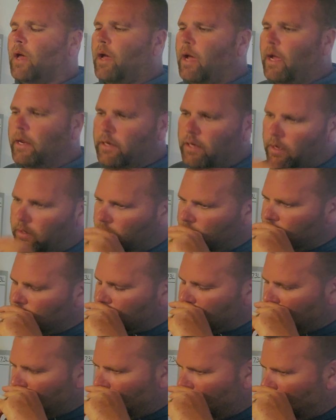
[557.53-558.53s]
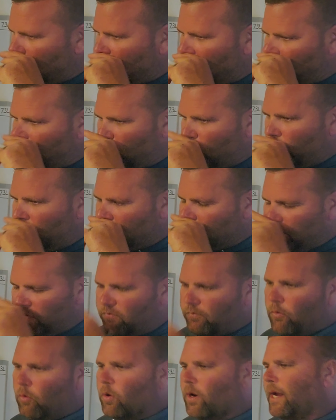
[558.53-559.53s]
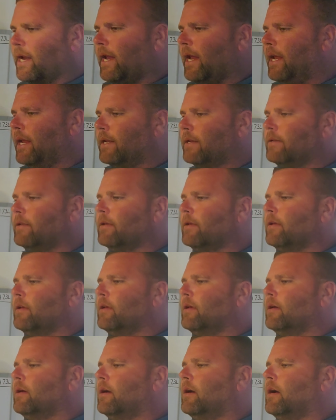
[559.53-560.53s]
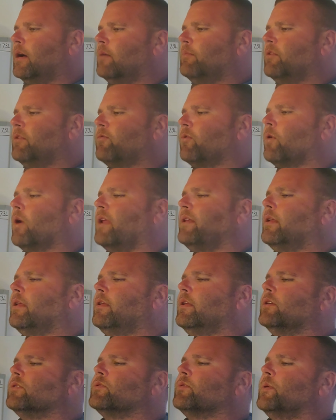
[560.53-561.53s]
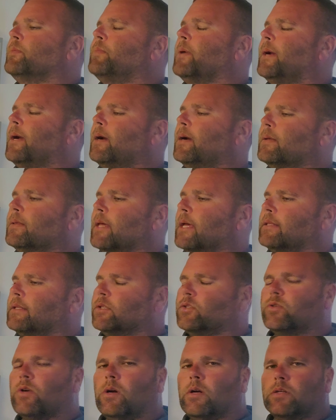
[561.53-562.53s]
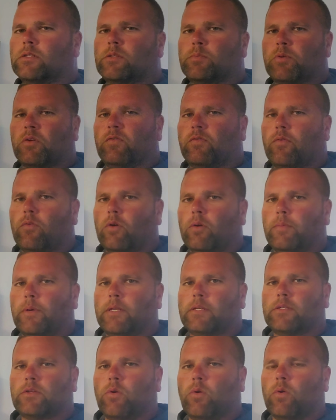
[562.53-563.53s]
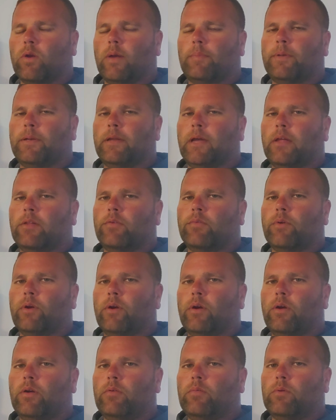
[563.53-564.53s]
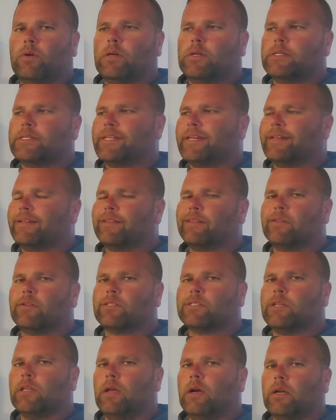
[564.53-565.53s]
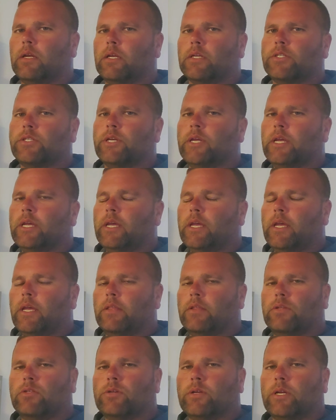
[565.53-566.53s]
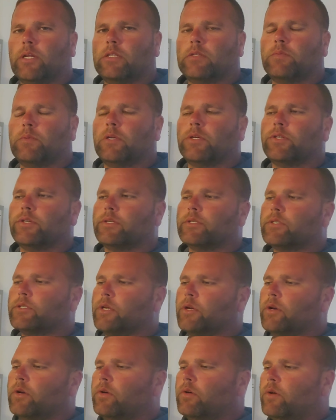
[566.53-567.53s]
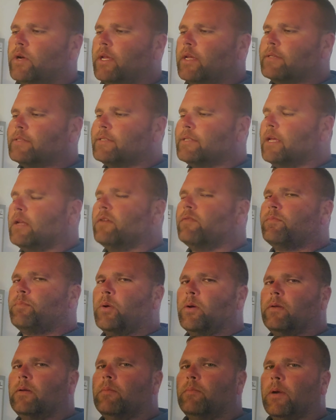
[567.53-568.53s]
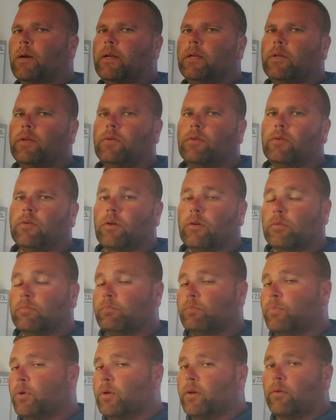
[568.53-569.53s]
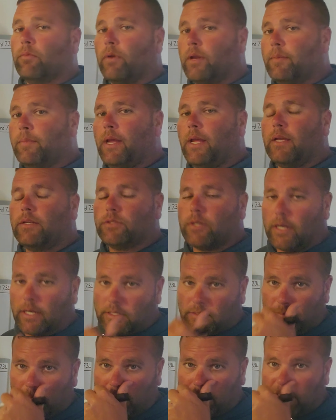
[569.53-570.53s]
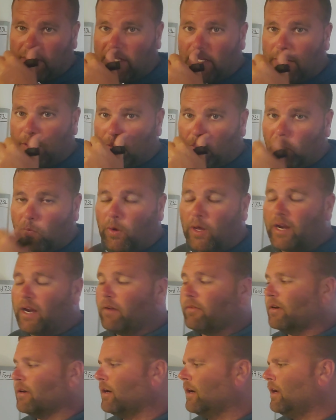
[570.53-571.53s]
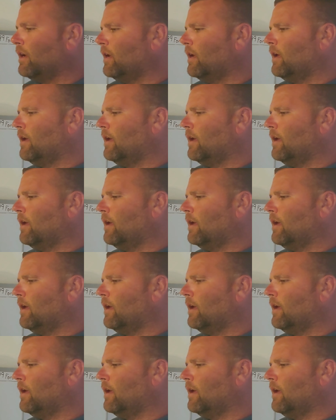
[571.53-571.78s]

I noticed uh, a couple weeks beforehand, uh, before I did this repair, that the truck's performance going up and down the road was getting a little sluggish in the transmission. So instead of putting a brand new or putting a reman transmission in it or whatever,